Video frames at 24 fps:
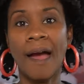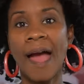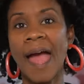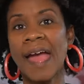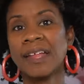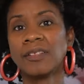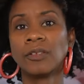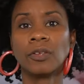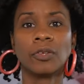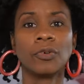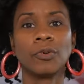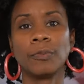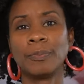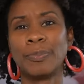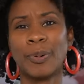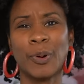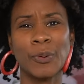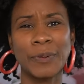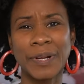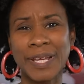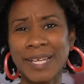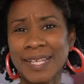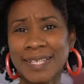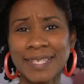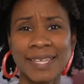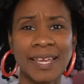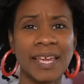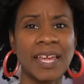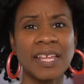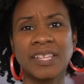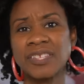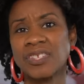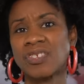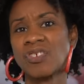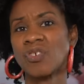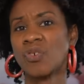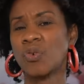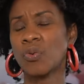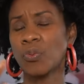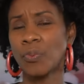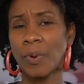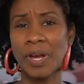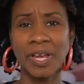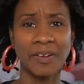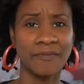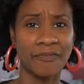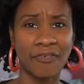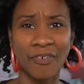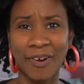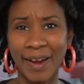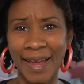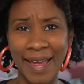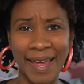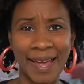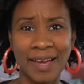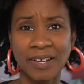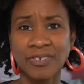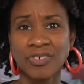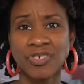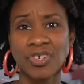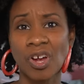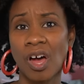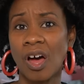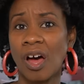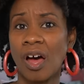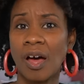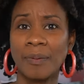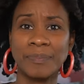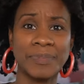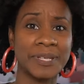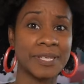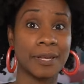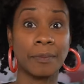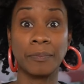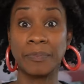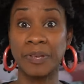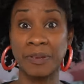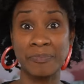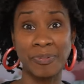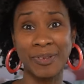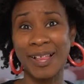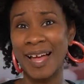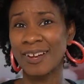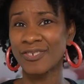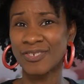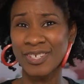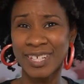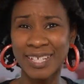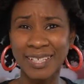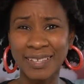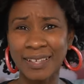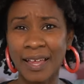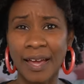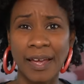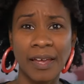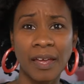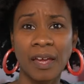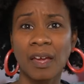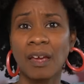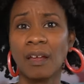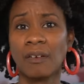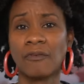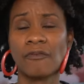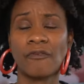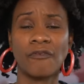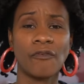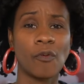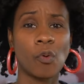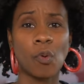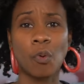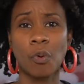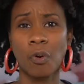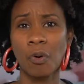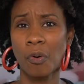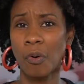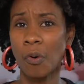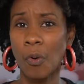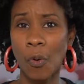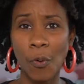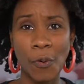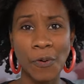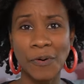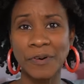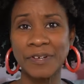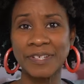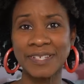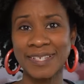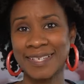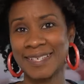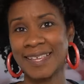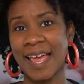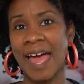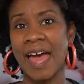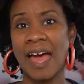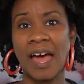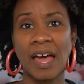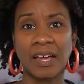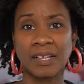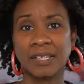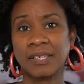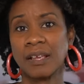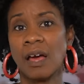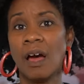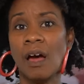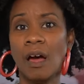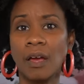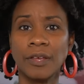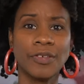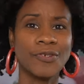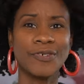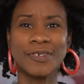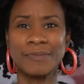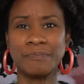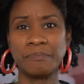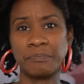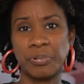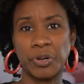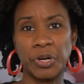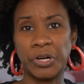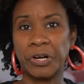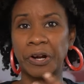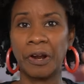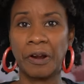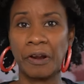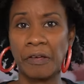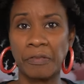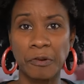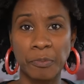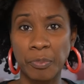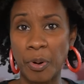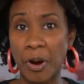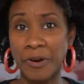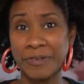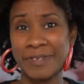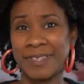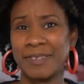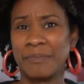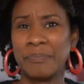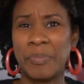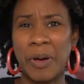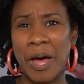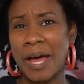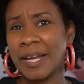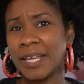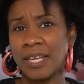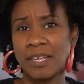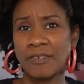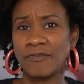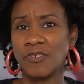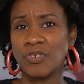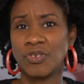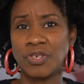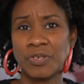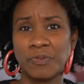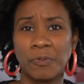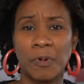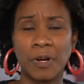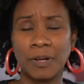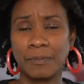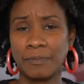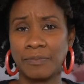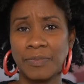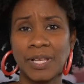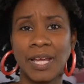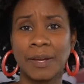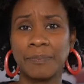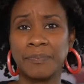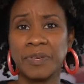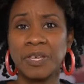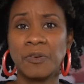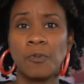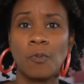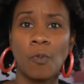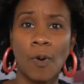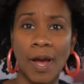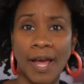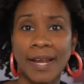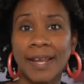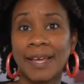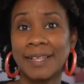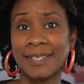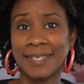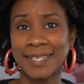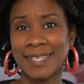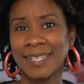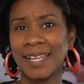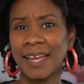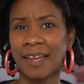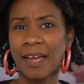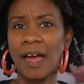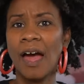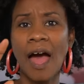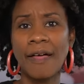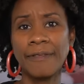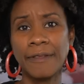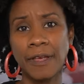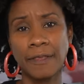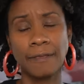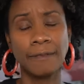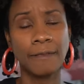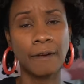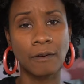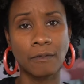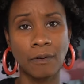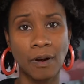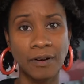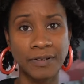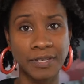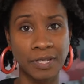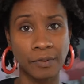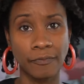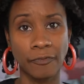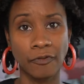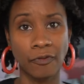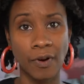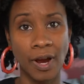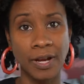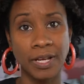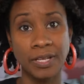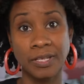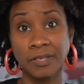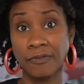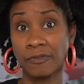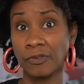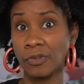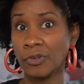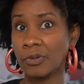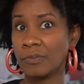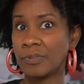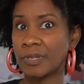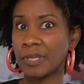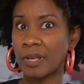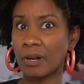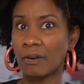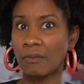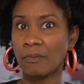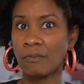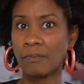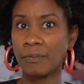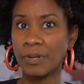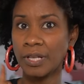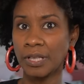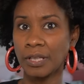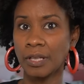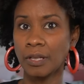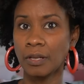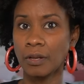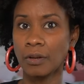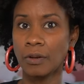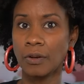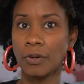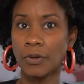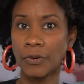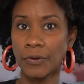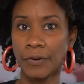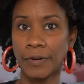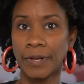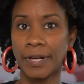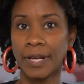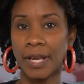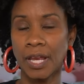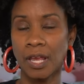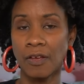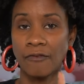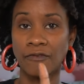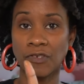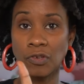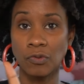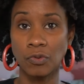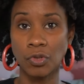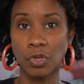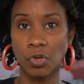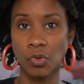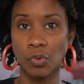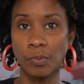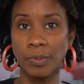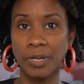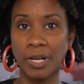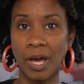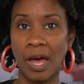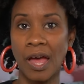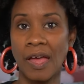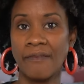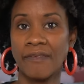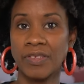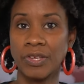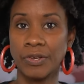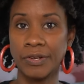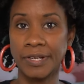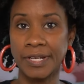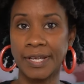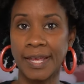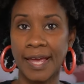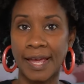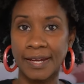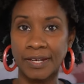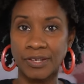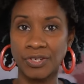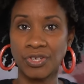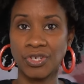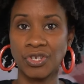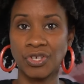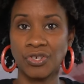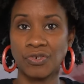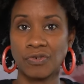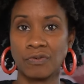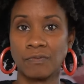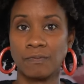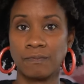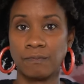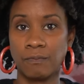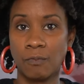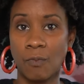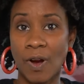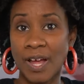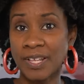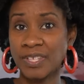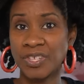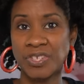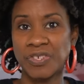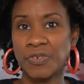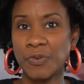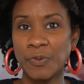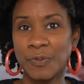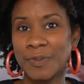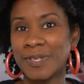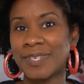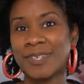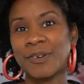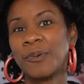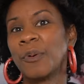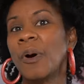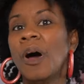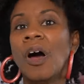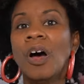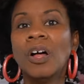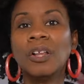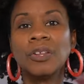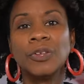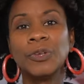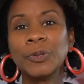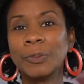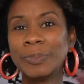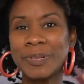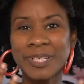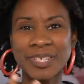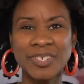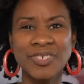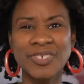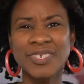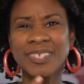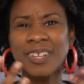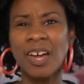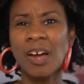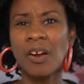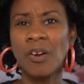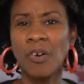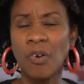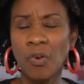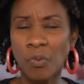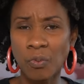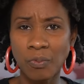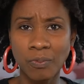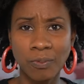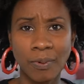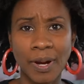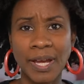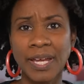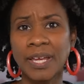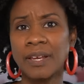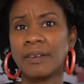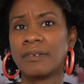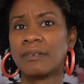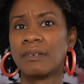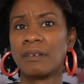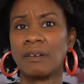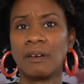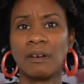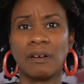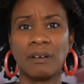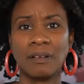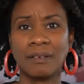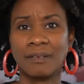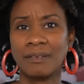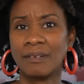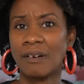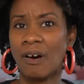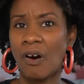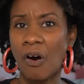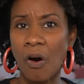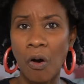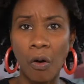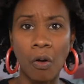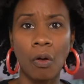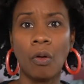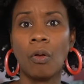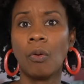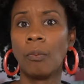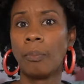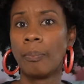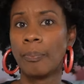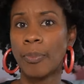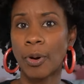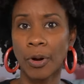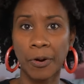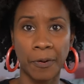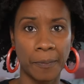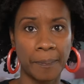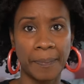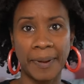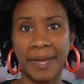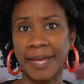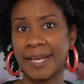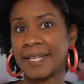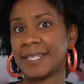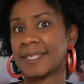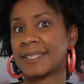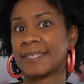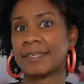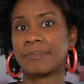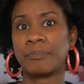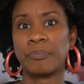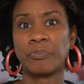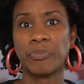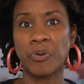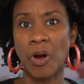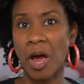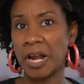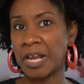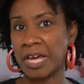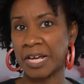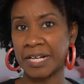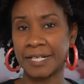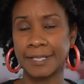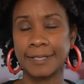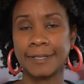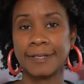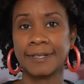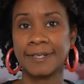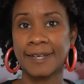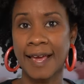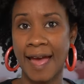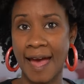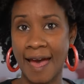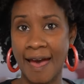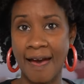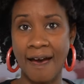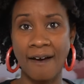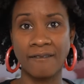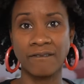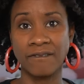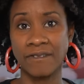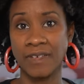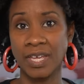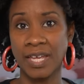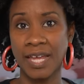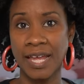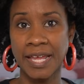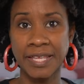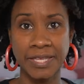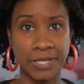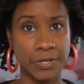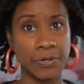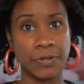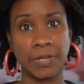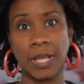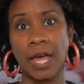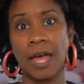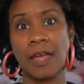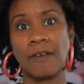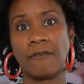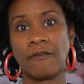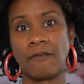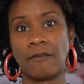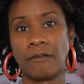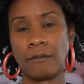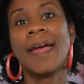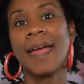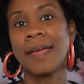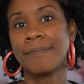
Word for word: And lube bonus, it's great for hand jobs. Some people actually like it for oral sex. You can put it on other parts of the body if you just want to like be wet and slick. And then there are some varieties of lubes that are really good if you scuba dive and you need to get into your wetsuit. So lube is just a great all-purpose product to have in your life.